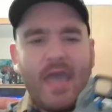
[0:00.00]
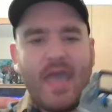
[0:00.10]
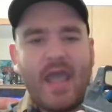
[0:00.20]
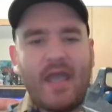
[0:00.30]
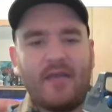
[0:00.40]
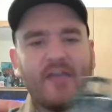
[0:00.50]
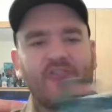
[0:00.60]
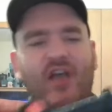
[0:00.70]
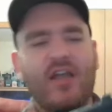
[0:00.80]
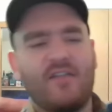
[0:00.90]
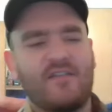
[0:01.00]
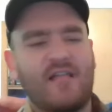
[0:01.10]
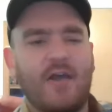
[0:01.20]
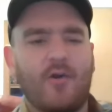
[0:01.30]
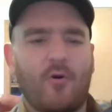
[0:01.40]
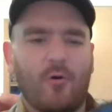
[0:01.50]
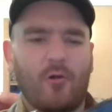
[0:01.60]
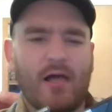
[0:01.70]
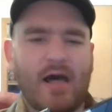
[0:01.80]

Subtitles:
and a giant slide hole.